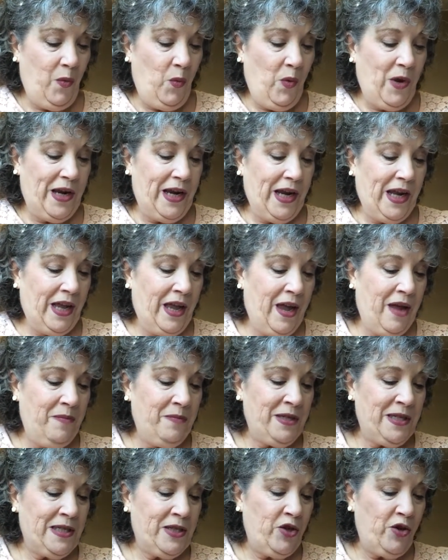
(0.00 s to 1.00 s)
When it
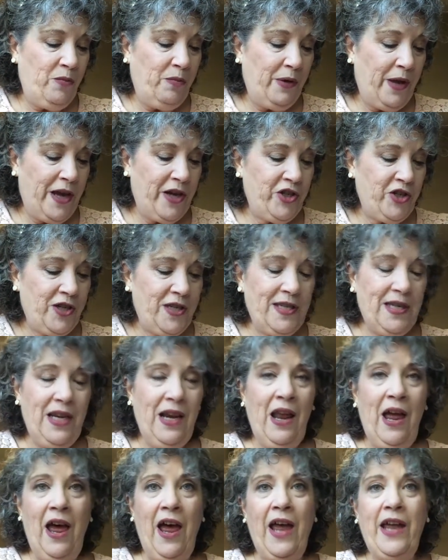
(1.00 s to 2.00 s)
comes to blushes and
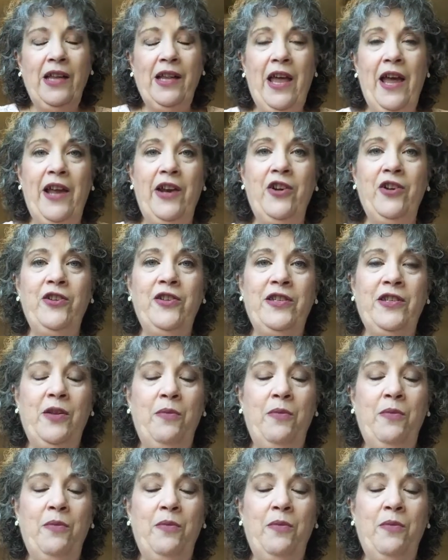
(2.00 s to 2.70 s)
highlighters,